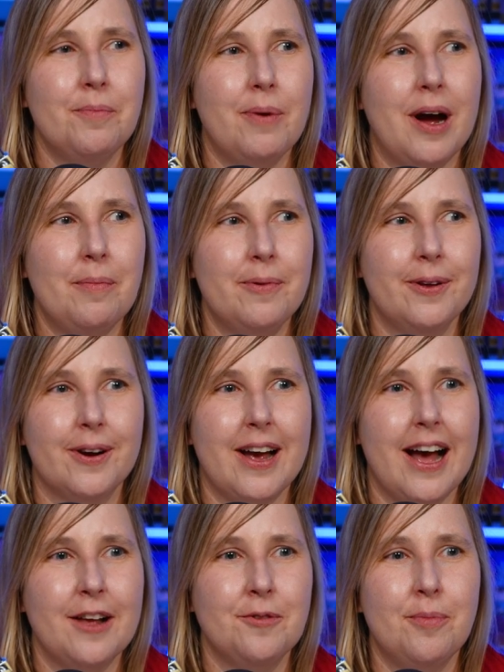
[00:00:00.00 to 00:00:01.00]
popular
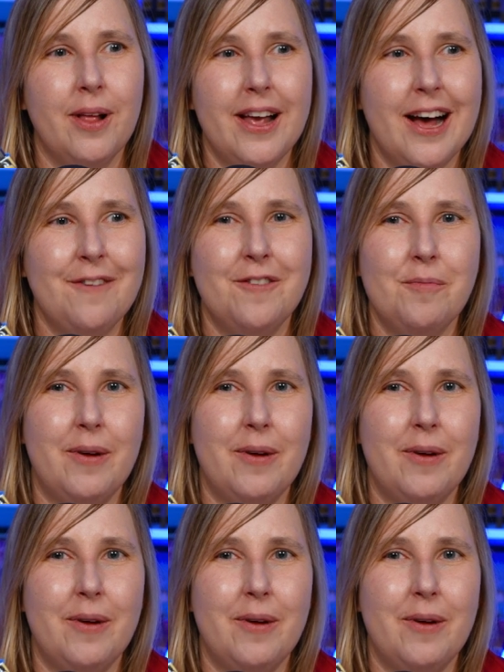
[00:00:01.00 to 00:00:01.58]
cosplay outfit,